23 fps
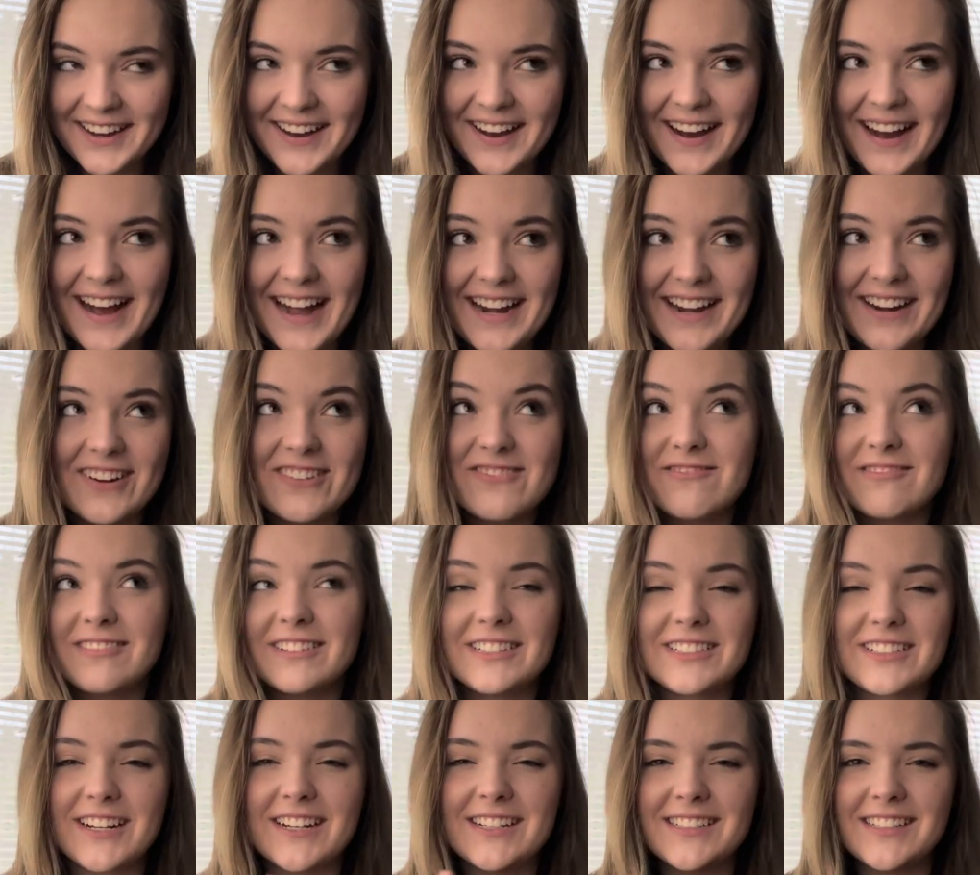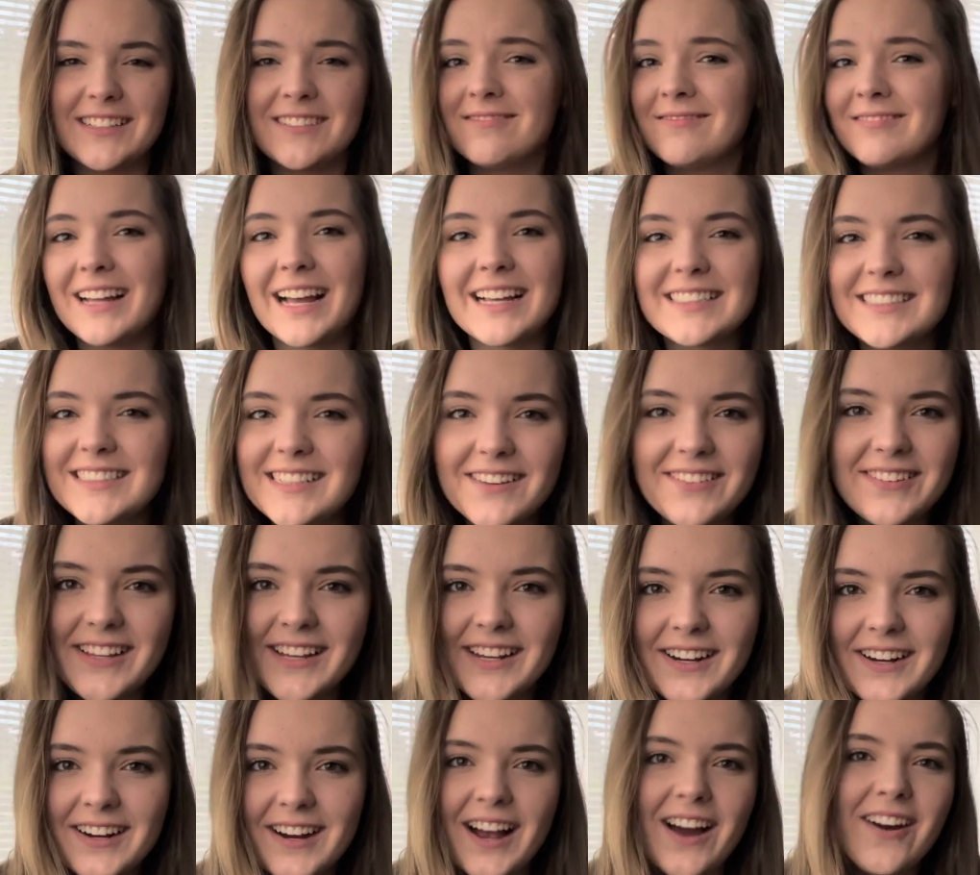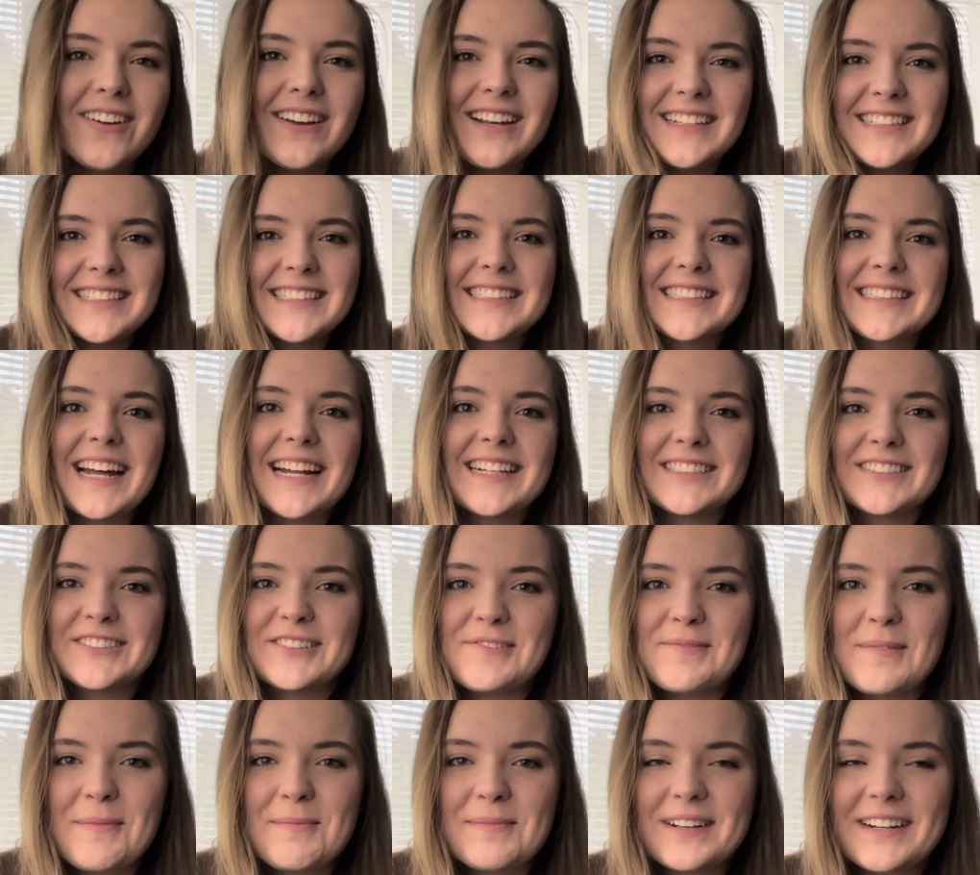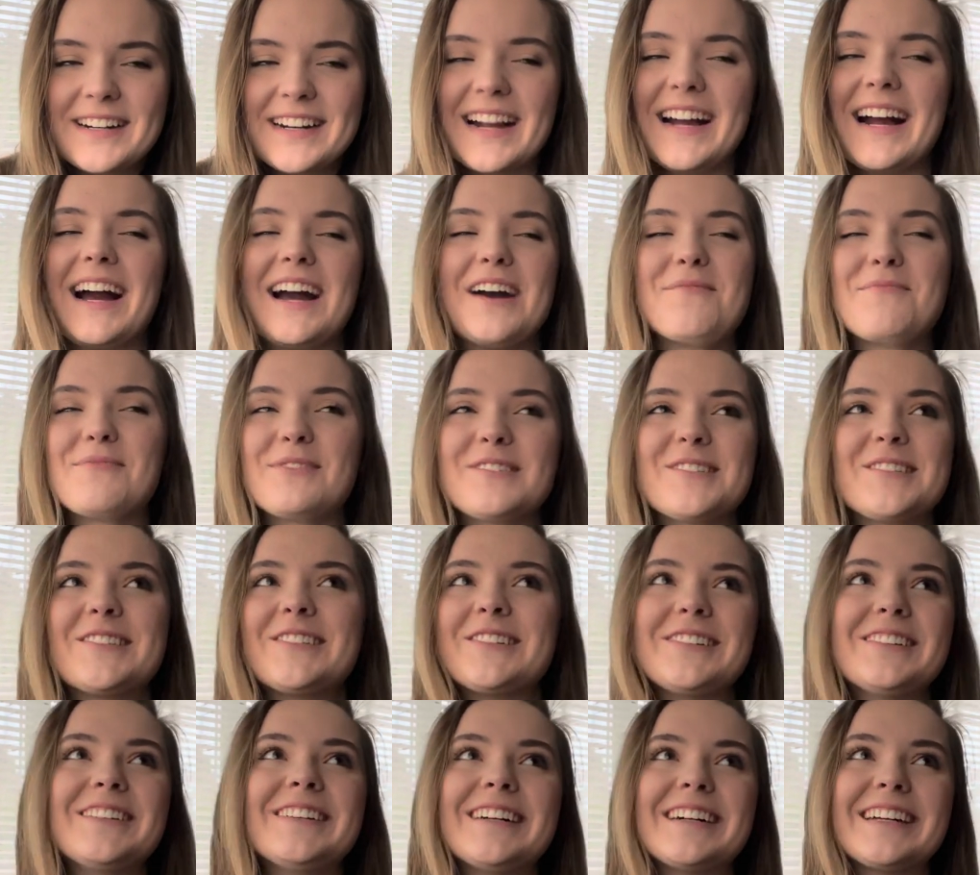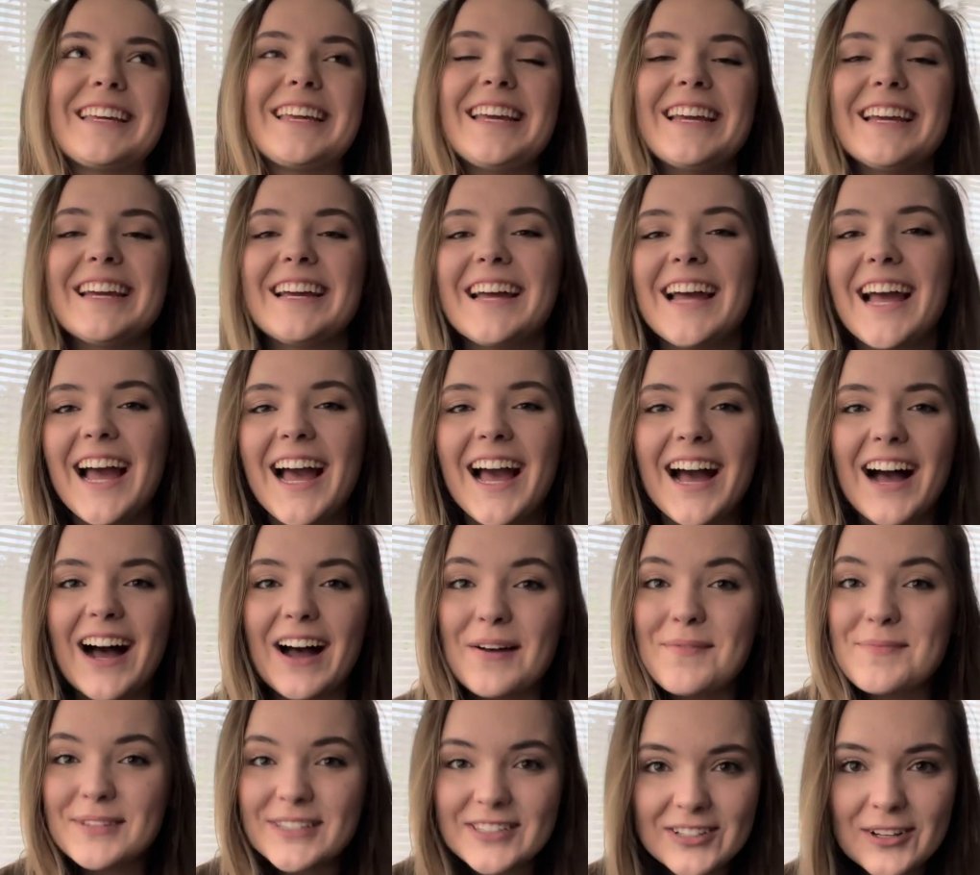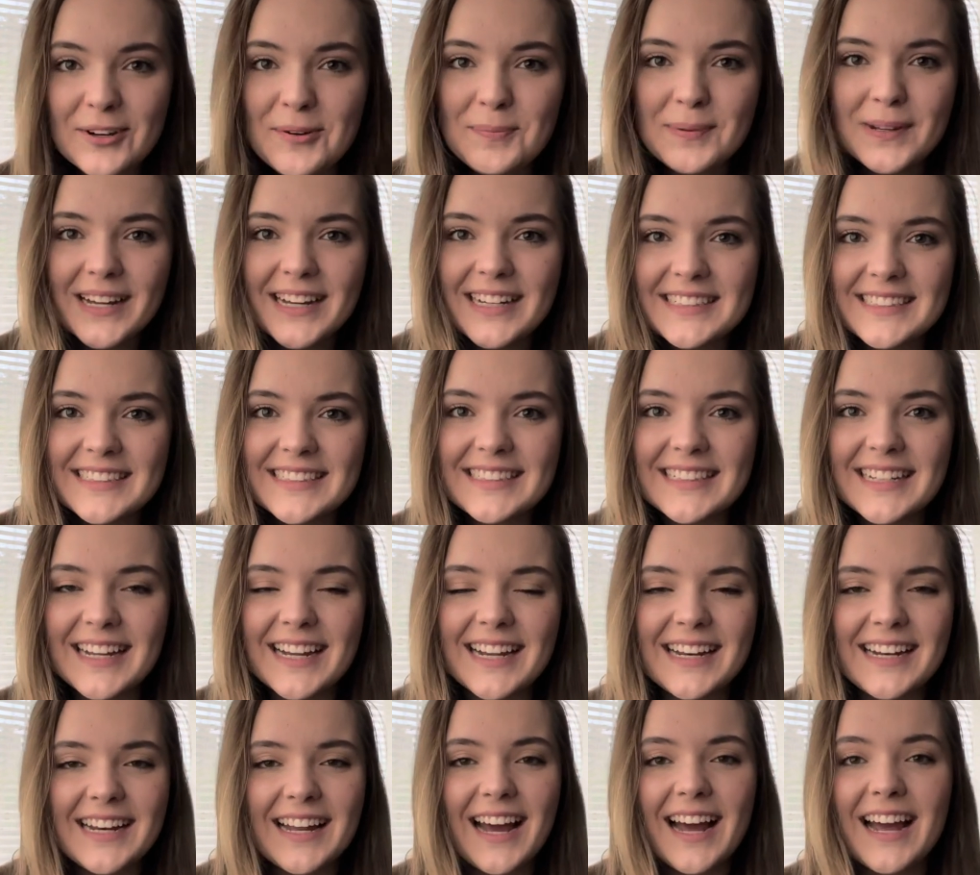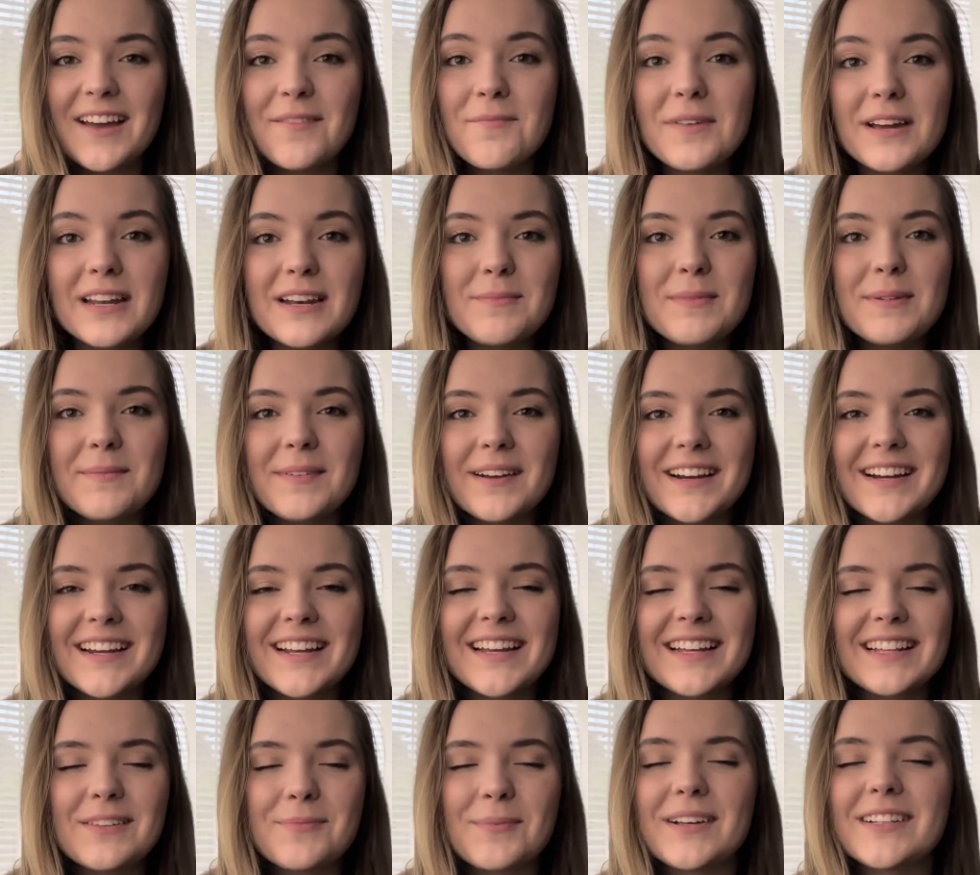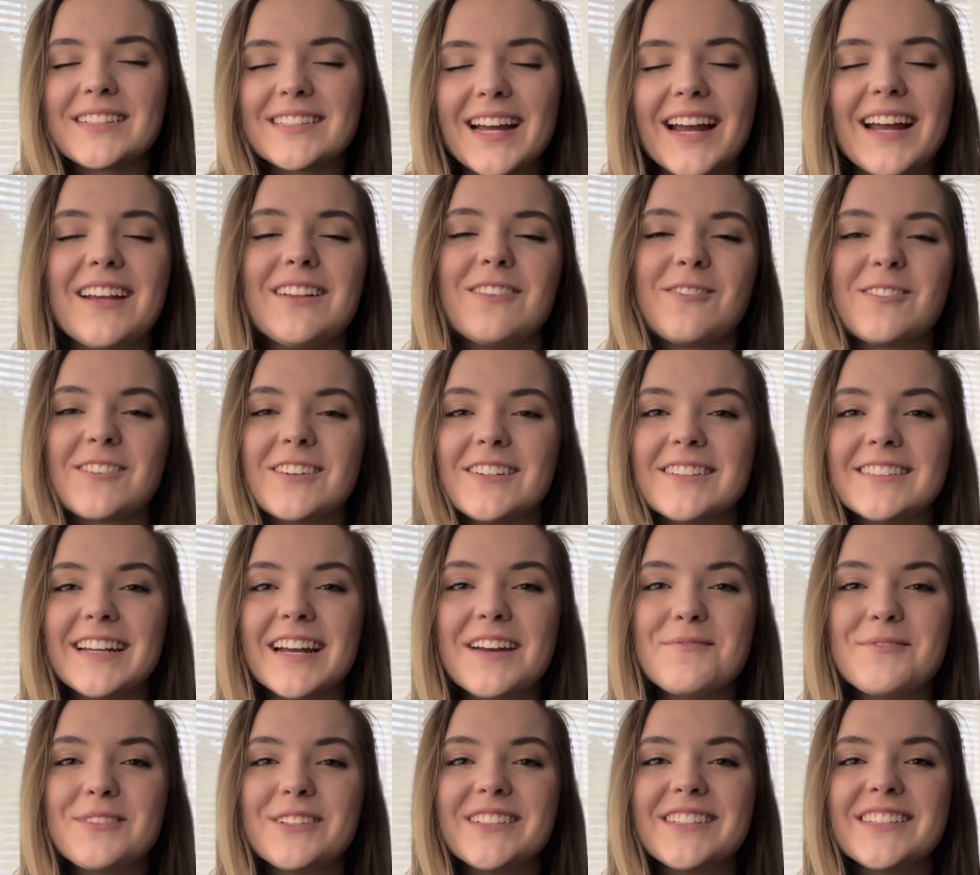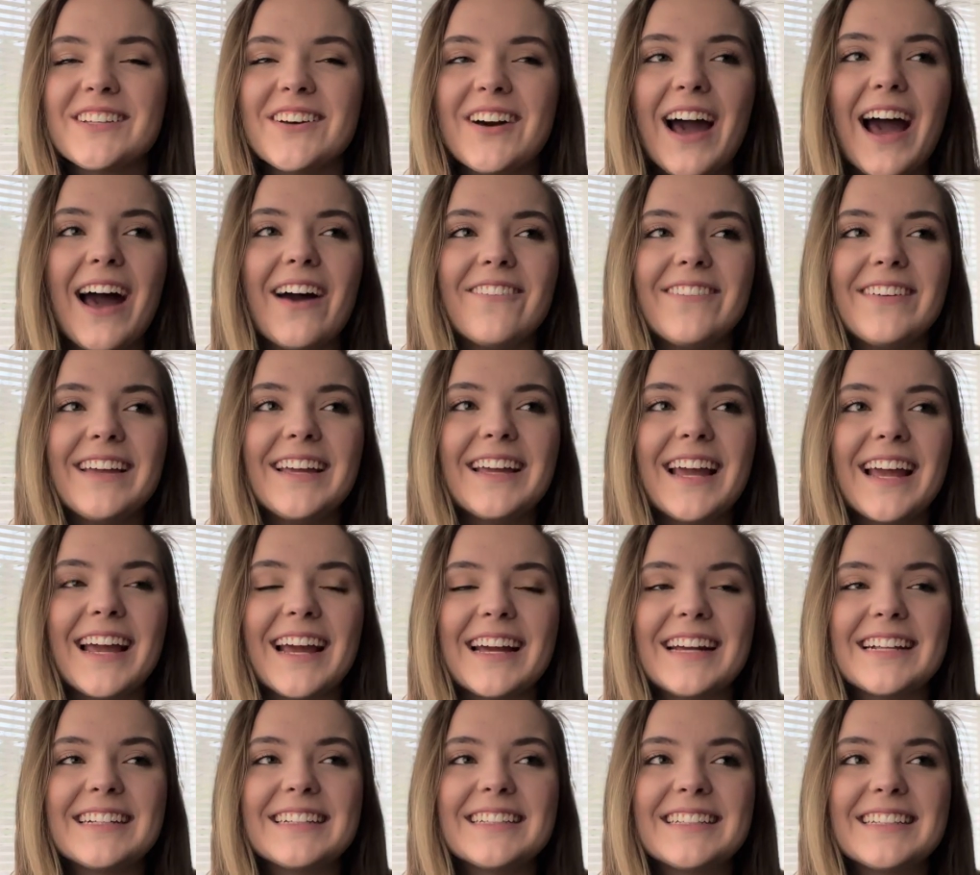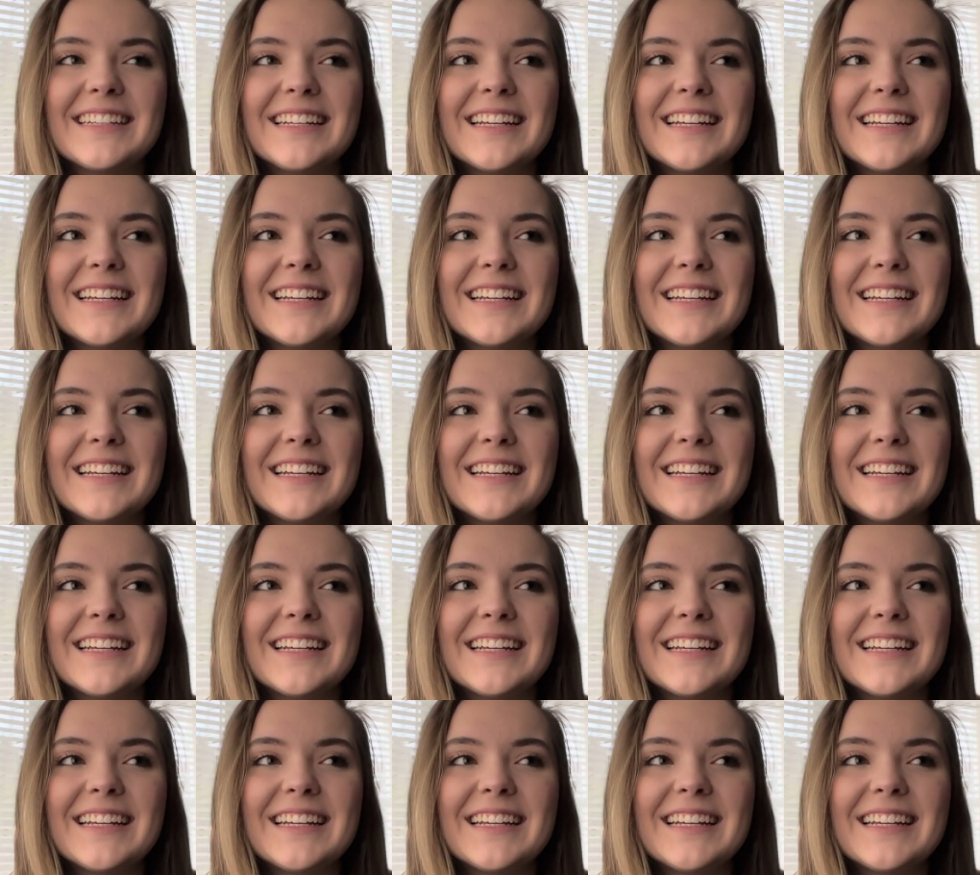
I know, it's crazy. Last day of the year, how easy is that to remember? I'm so lucky. I'm so blessed and I'm going to be marrying the best guy in the world. I'm just so happy and